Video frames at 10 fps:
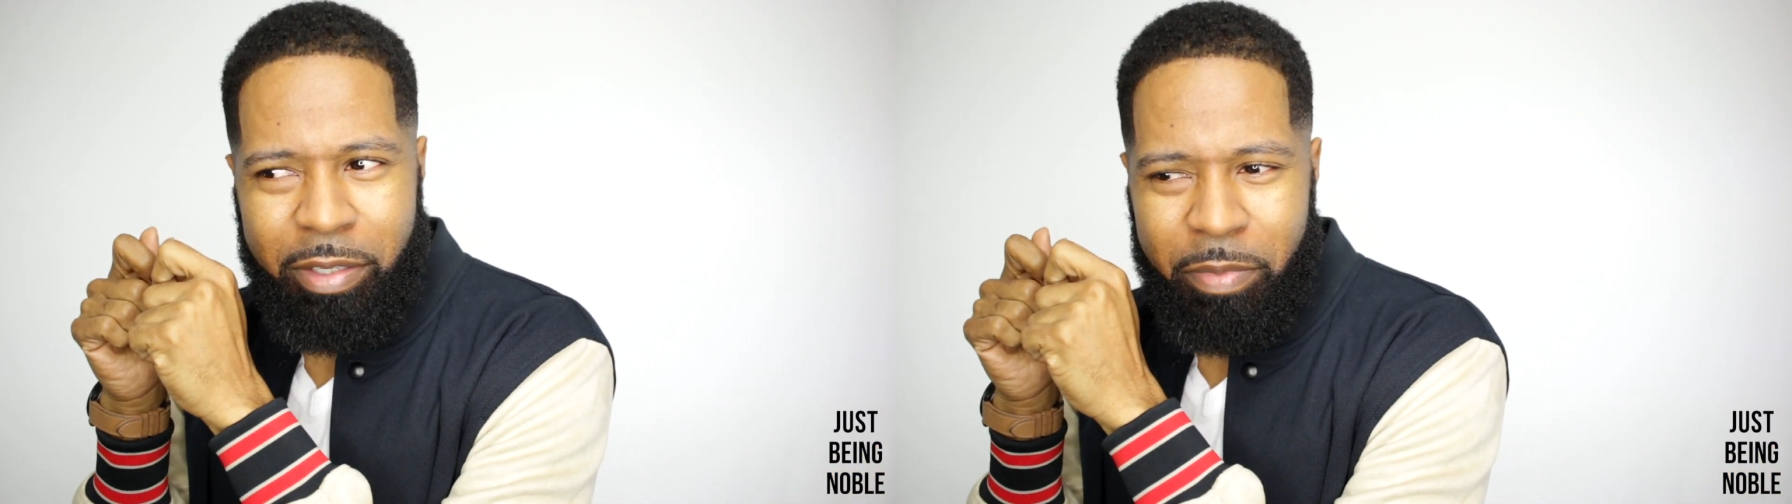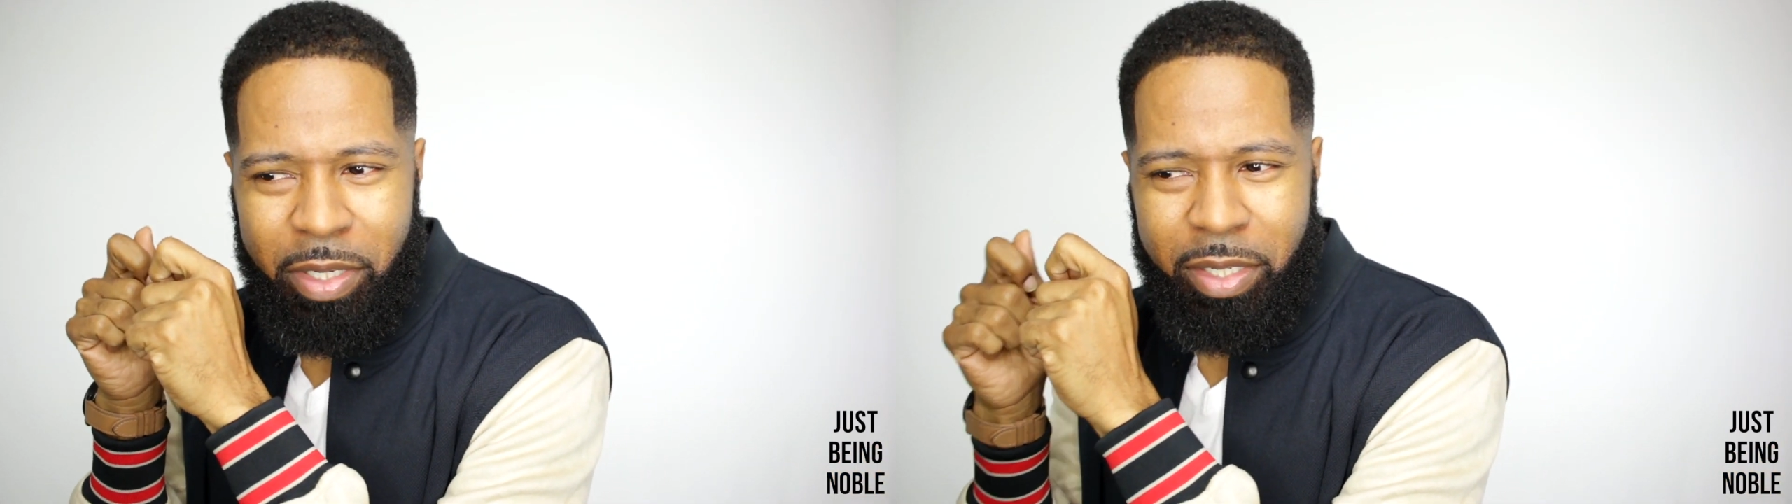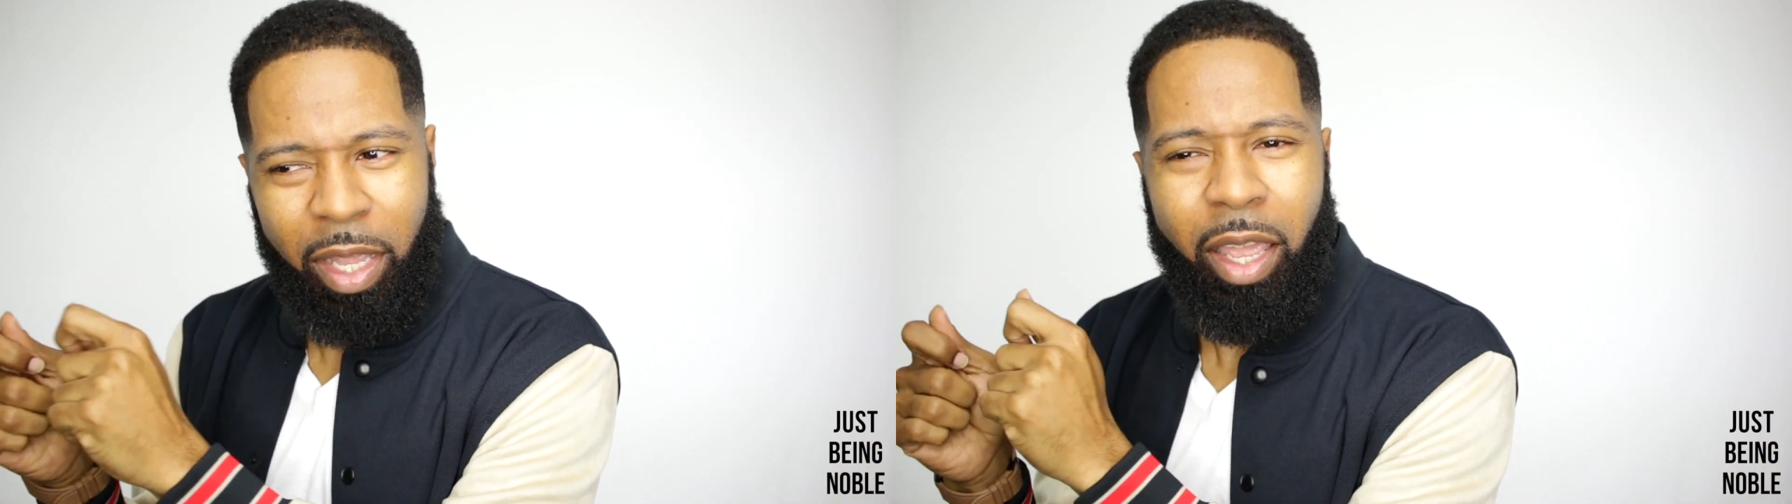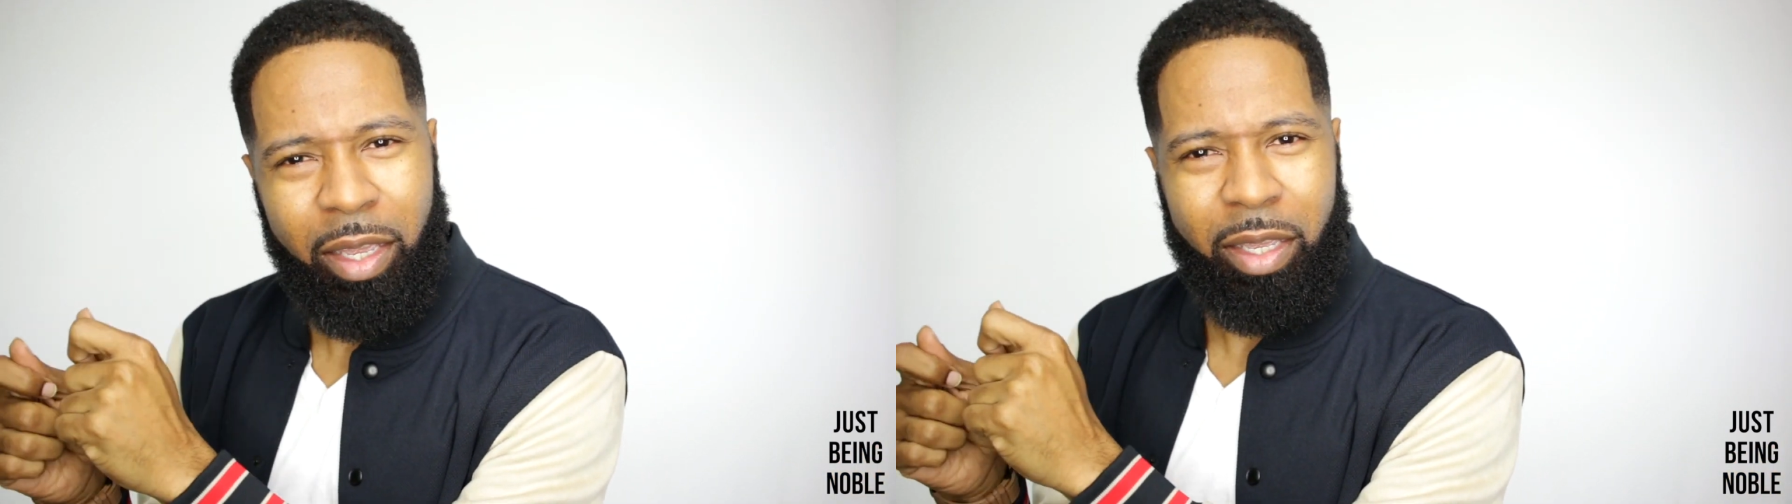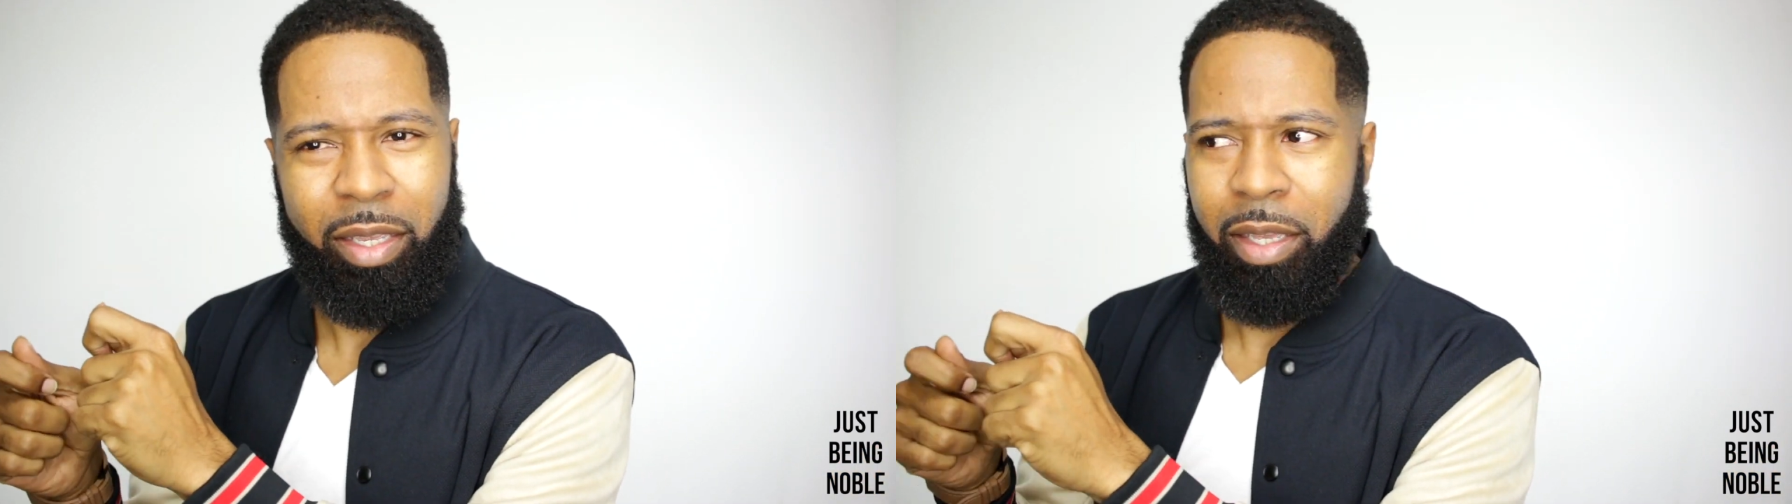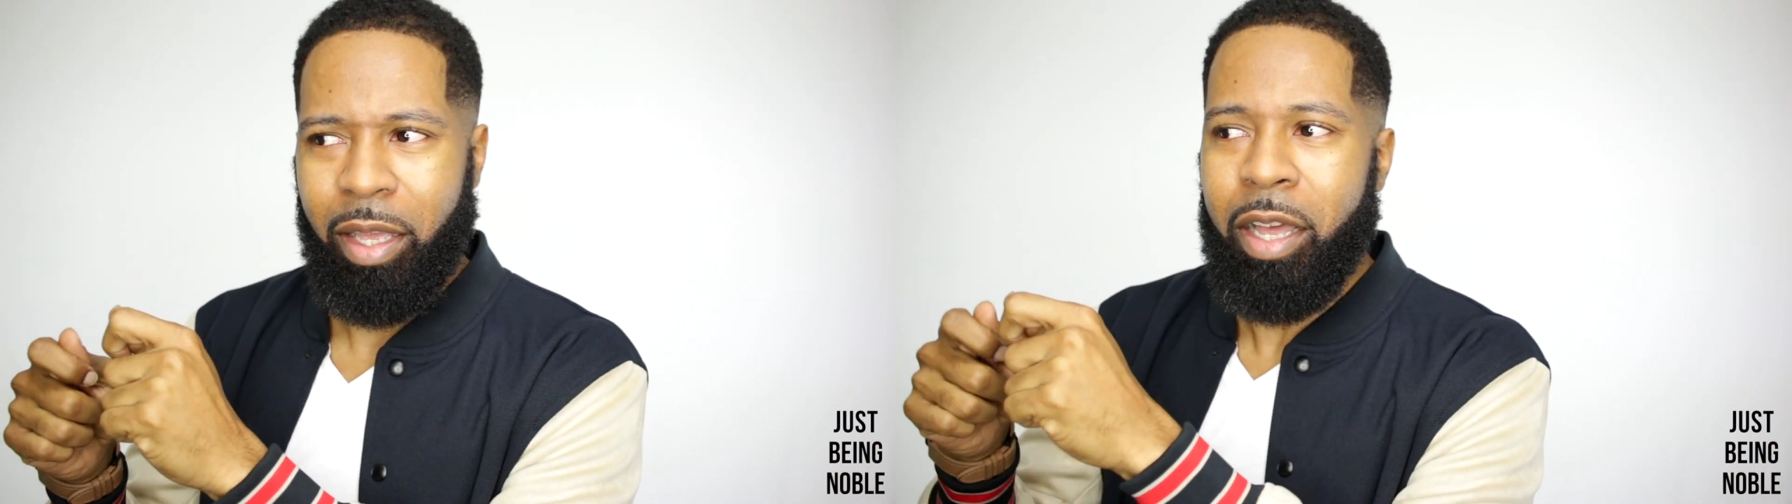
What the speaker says: mistake